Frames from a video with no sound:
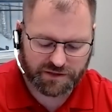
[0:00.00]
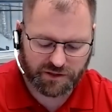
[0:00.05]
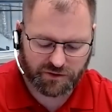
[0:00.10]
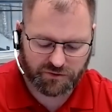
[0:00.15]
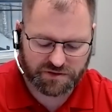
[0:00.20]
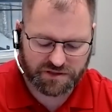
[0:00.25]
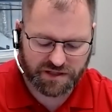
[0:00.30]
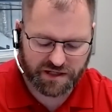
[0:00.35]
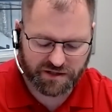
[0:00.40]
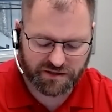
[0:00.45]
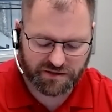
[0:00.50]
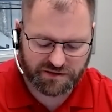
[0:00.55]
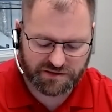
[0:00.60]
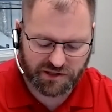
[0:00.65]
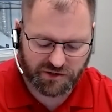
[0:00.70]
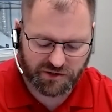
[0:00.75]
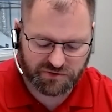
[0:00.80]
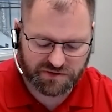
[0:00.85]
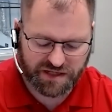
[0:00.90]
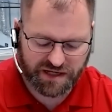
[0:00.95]
Don't
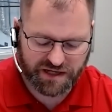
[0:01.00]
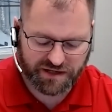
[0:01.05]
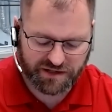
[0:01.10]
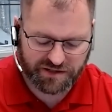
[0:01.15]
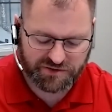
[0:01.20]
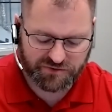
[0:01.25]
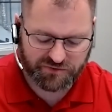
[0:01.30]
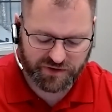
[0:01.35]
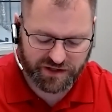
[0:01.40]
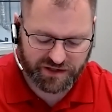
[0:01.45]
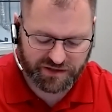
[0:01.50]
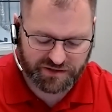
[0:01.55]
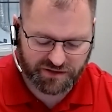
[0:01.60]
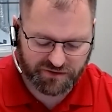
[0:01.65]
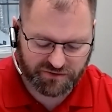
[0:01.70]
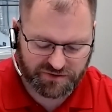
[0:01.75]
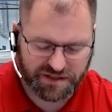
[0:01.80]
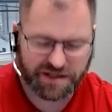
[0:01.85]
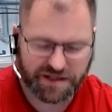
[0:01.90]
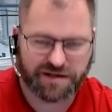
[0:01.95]
date us, Ray.
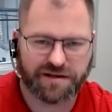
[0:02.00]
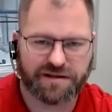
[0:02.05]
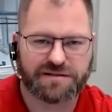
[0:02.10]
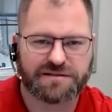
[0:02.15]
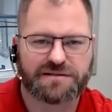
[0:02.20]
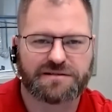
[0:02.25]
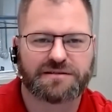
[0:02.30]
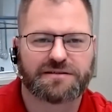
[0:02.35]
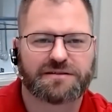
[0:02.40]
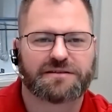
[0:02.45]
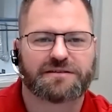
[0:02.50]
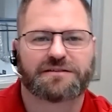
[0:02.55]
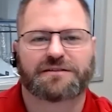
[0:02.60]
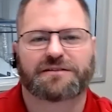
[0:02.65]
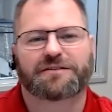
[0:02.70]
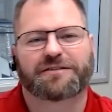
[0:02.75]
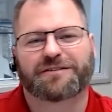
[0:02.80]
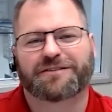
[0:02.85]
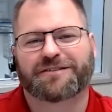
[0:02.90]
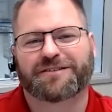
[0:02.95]
Don't date us.